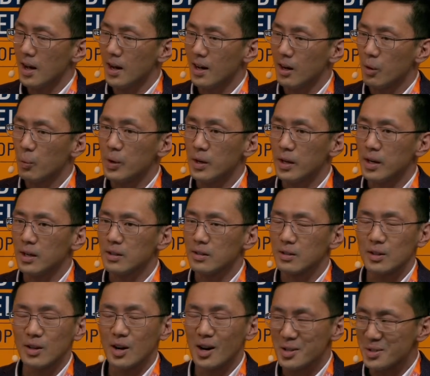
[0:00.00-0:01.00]
we're in
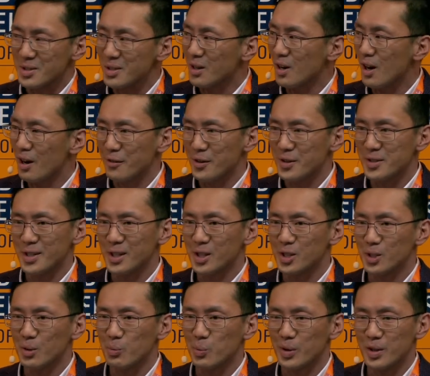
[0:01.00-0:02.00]
constant
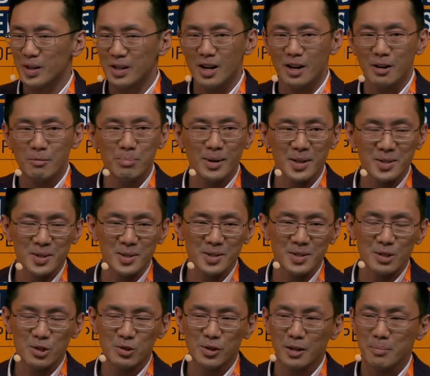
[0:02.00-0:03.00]
conversation with a lot of buses
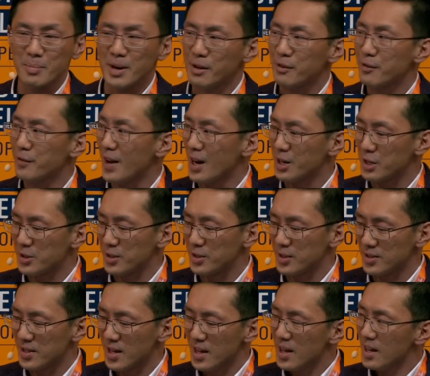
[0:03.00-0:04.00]
and truck
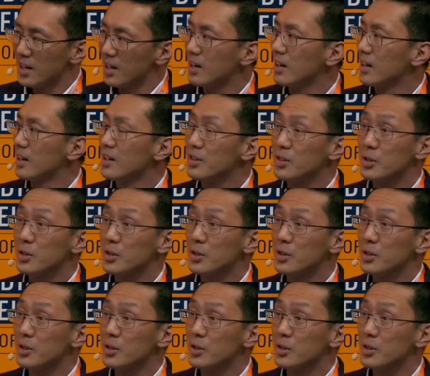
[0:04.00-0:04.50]
manufacturers in the